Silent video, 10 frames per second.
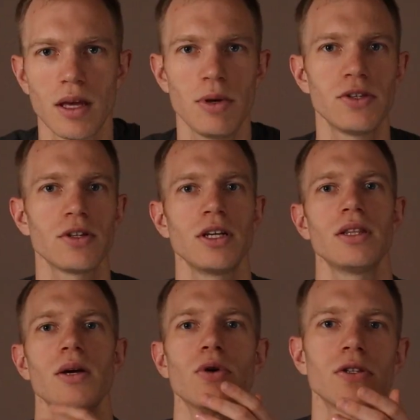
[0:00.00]
they basically
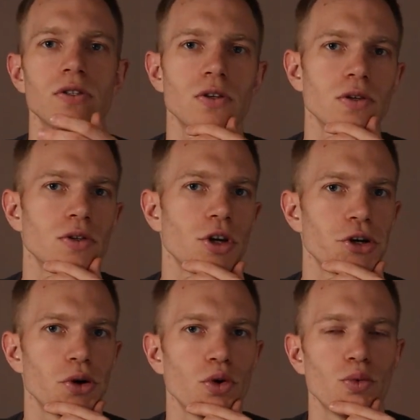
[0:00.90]
they want to
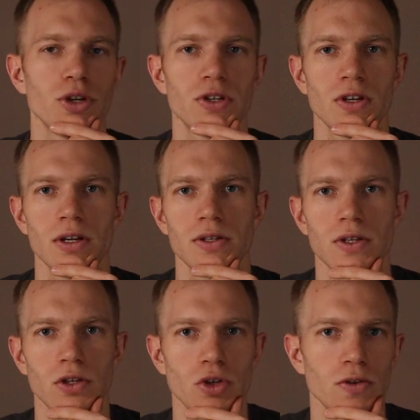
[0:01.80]
know which
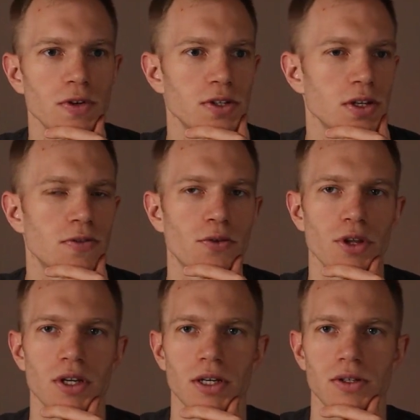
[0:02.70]
cities they should visit for
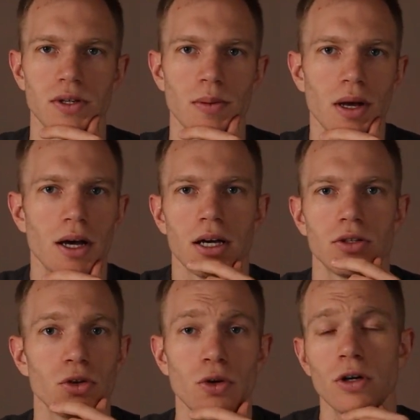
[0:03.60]
the next uh,
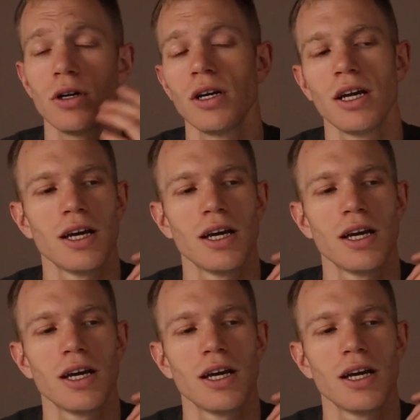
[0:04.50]
tour